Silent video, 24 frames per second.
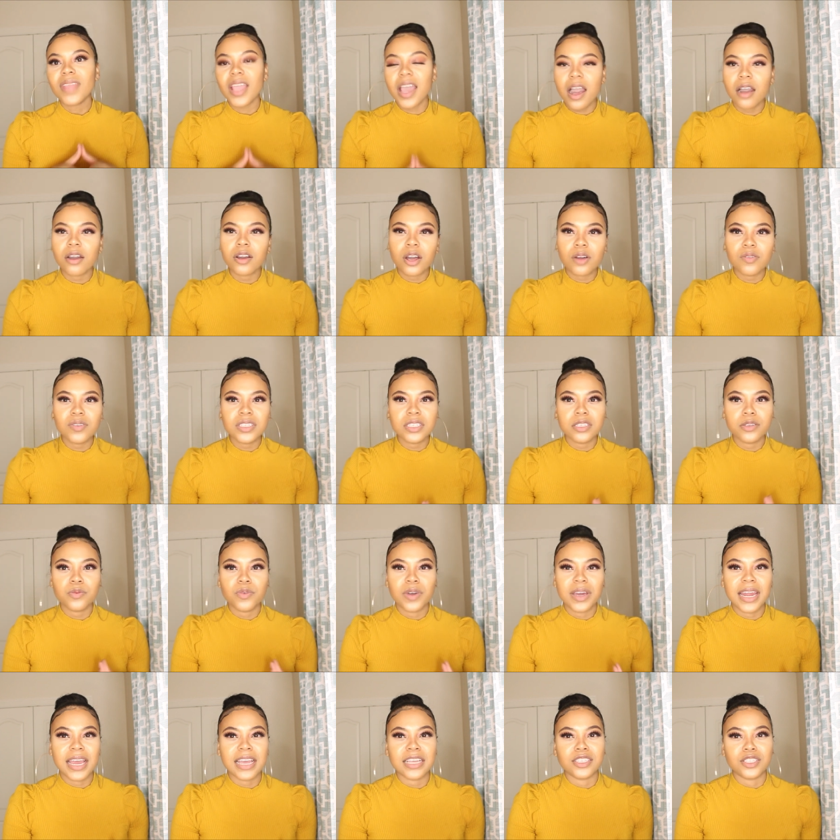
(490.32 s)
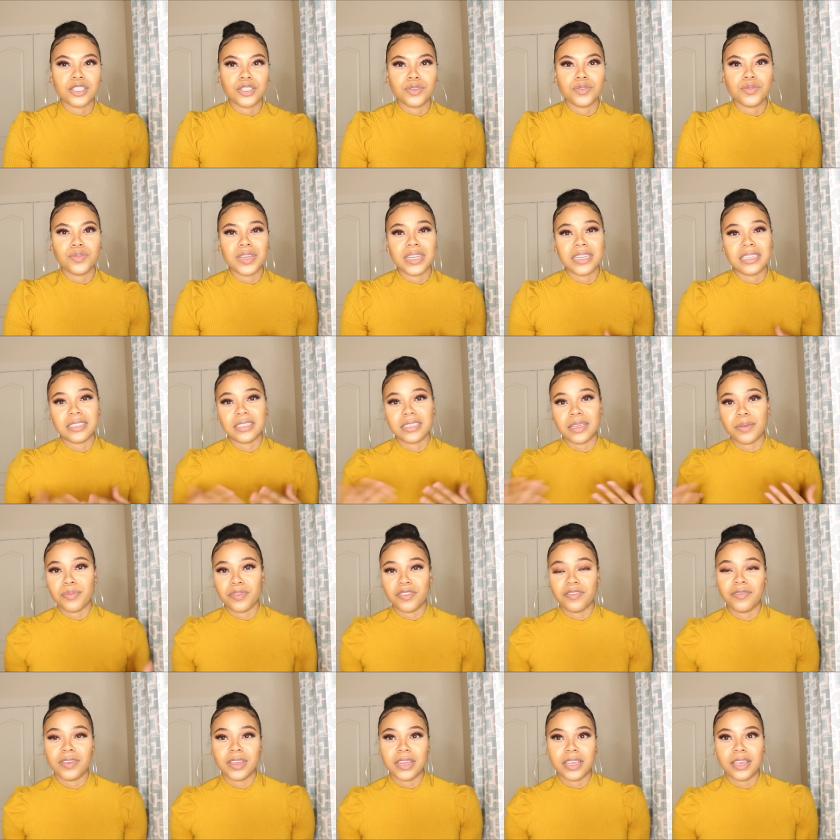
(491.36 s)
I'll go into what I do in a
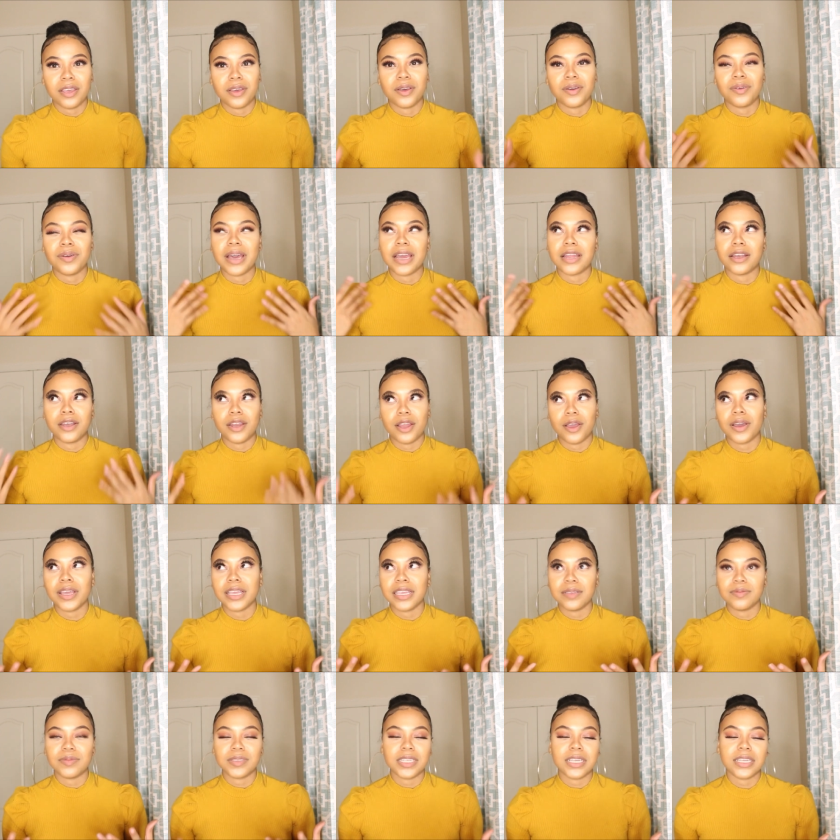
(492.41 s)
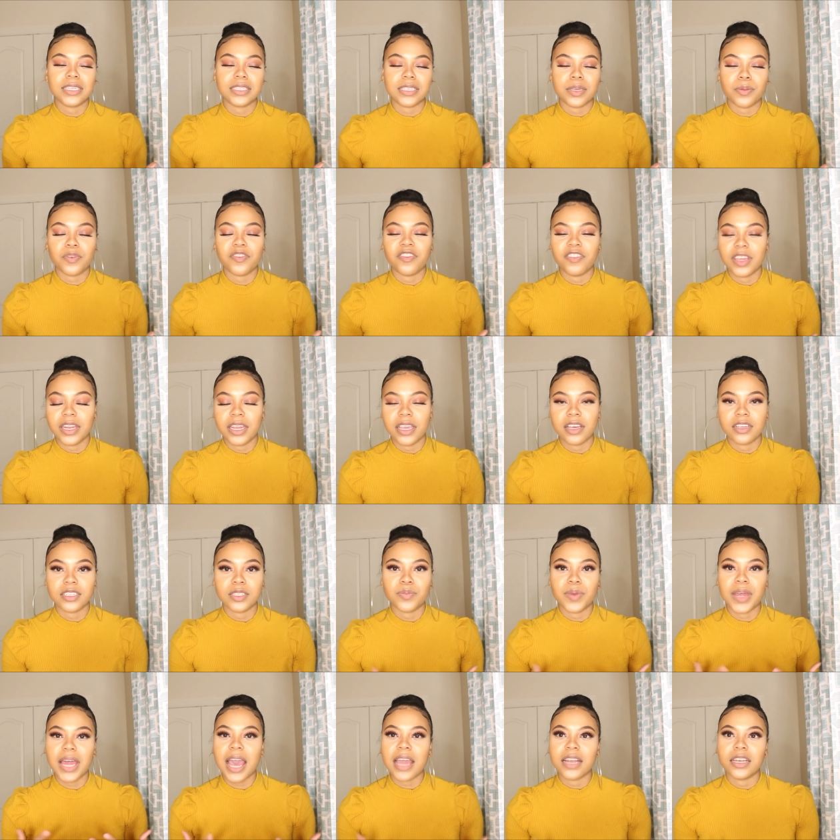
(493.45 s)
separate video. I know I keep saying separate videos,
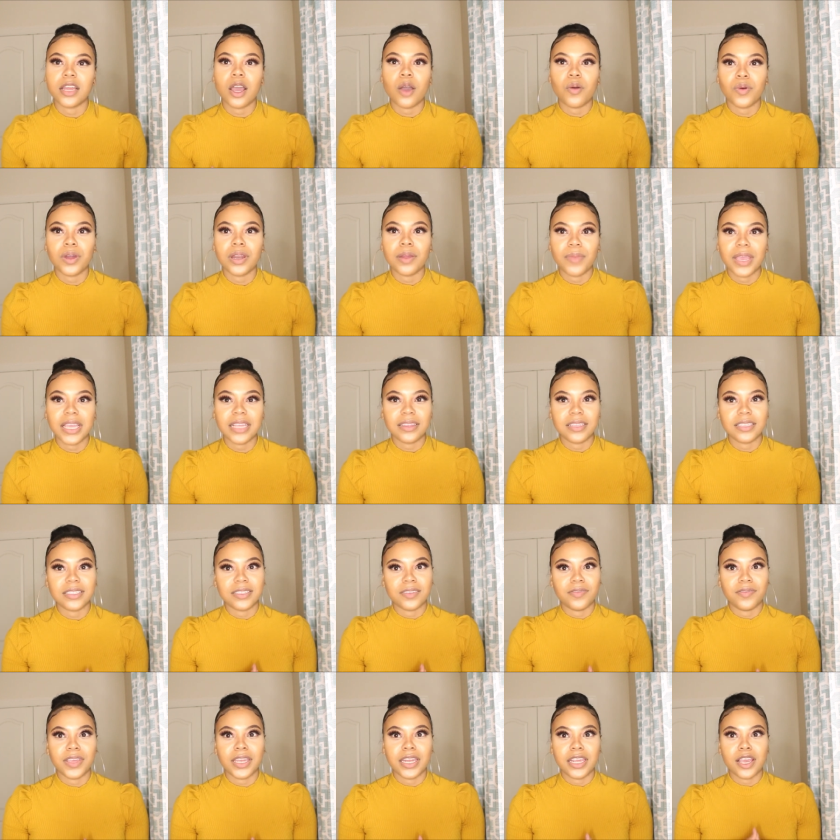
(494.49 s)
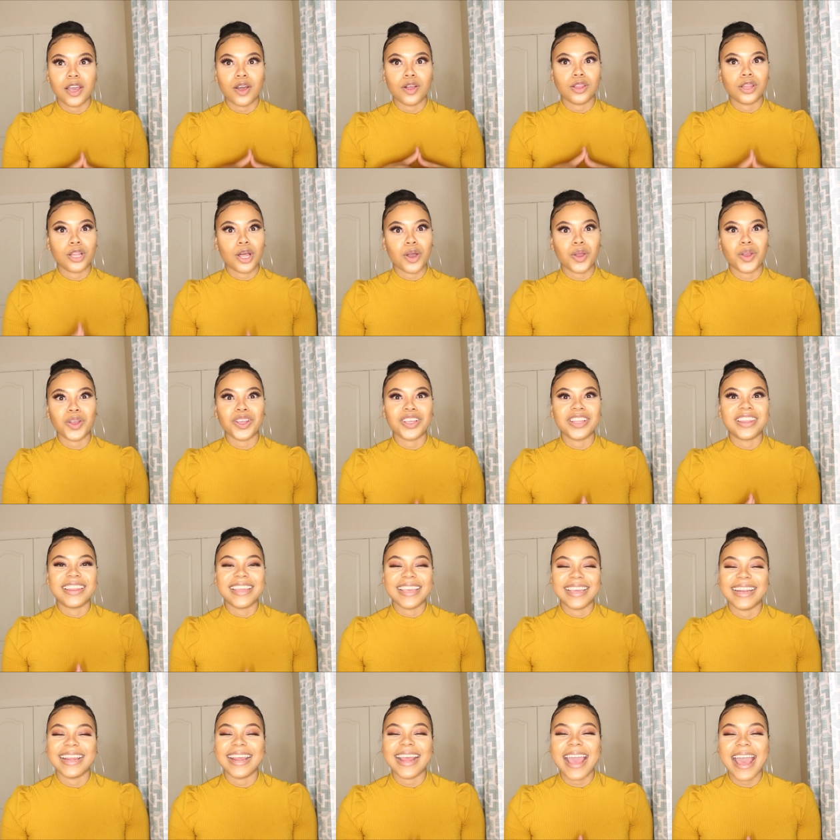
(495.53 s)
but I don't want to make this video longer
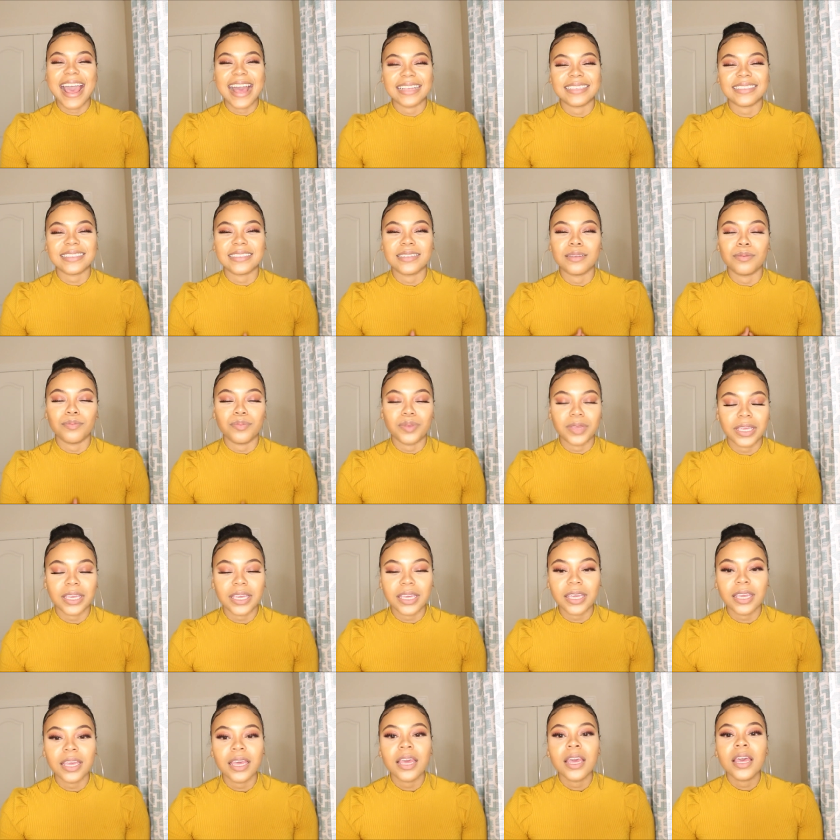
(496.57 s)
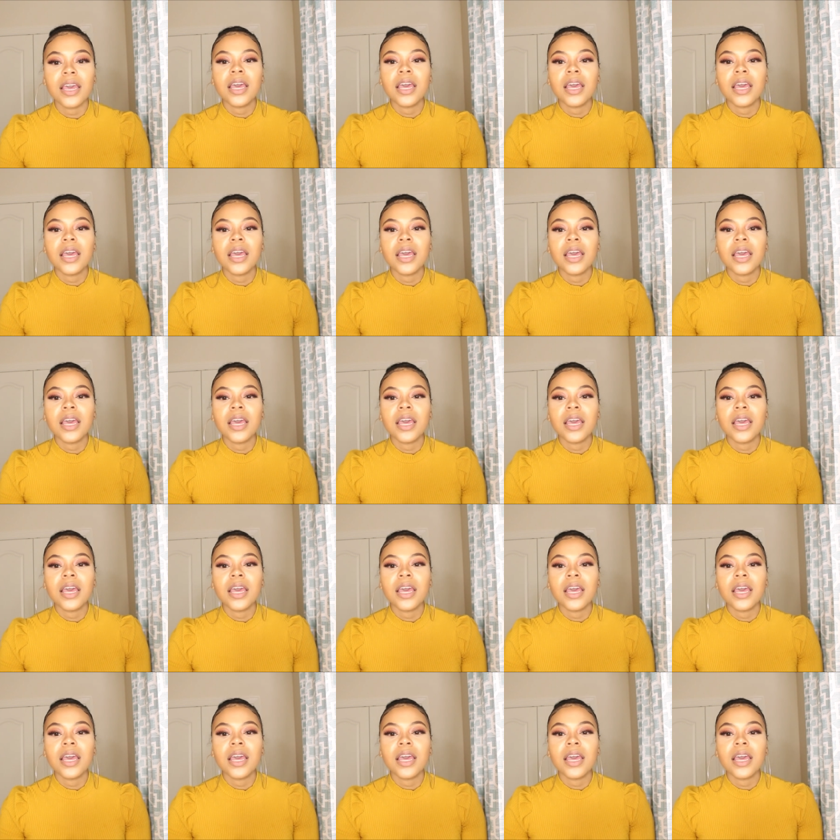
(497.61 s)
than it has to be.